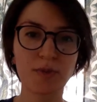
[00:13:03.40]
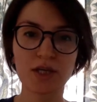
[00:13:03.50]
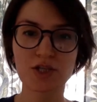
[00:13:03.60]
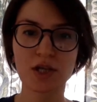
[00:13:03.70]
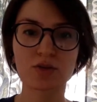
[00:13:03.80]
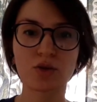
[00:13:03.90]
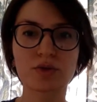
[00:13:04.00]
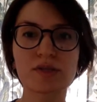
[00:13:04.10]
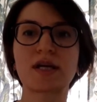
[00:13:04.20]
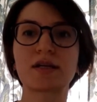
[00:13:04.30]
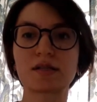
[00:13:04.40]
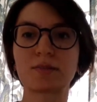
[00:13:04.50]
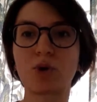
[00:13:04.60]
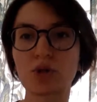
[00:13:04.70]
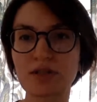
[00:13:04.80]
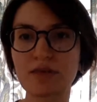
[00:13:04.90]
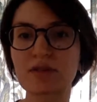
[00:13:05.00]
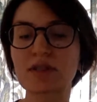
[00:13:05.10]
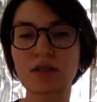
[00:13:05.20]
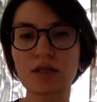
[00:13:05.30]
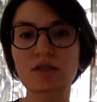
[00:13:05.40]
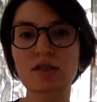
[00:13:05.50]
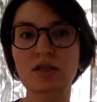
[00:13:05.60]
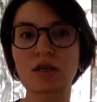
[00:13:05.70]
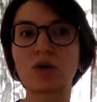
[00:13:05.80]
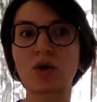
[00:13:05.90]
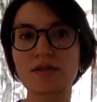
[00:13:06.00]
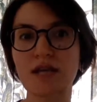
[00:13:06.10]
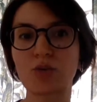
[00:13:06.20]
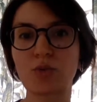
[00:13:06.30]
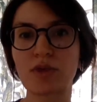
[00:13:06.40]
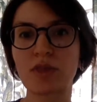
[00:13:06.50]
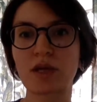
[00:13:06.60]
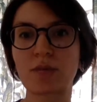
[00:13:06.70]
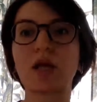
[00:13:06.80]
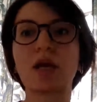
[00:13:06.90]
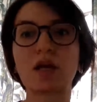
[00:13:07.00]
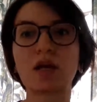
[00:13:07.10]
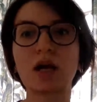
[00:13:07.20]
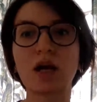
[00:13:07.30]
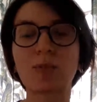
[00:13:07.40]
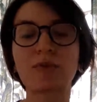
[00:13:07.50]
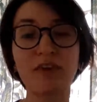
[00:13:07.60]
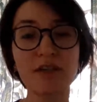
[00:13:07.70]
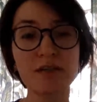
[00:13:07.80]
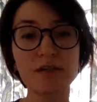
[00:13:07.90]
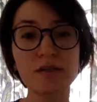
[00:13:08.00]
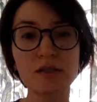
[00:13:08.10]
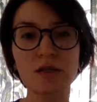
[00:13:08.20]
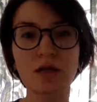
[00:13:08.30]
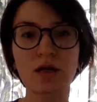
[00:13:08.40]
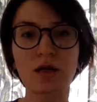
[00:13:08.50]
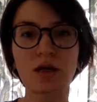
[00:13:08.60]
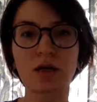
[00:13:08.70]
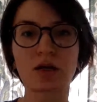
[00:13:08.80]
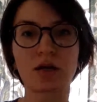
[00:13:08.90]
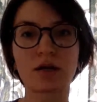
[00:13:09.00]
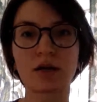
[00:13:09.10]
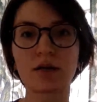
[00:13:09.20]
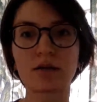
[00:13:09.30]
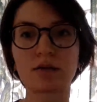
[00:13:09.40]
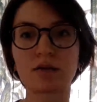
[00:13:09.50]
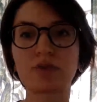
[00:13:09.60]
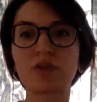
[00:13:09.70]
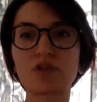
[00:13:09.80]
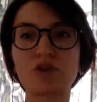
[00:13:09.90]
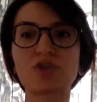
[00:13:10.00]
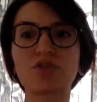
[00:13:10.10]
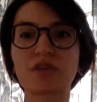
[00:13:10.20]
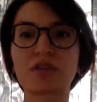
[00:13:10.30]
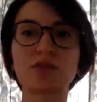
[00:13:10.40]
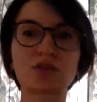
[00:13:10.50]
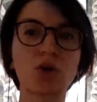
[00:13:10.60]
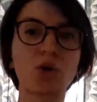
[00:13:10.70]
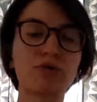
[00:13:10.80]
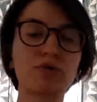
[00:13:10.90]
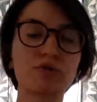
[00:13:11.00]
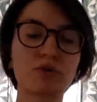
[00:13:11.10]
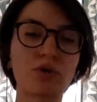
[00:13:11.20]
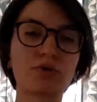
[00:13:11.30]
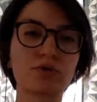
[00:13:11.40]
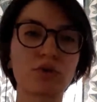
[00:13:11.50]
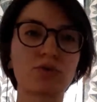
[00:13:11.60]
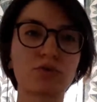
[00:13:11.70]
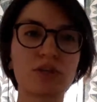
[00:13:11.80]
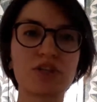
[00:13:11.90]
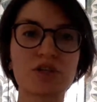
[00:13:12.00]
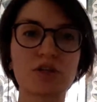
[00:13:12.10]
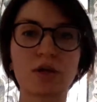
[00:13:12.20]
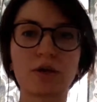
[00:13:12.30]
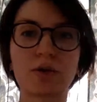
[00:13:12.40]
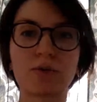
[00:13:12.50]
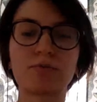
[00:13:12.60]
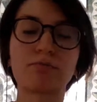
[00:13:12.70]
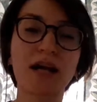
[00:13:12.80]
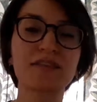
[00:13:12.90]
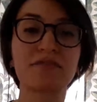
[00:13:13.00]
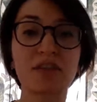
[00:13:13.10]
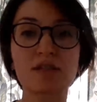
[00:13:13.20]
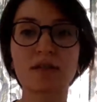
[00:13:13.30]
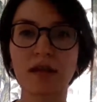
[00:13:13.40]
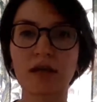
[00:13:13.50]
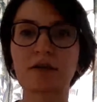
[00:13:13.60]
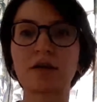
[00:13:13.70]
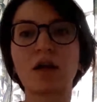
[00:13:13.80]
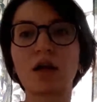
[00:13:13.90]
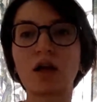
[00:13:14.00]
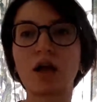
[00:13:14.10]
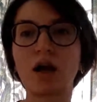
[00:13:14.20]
to do PhD and doctoral studies in Poland, definitely get in contact with professors, the research field, of which might fit their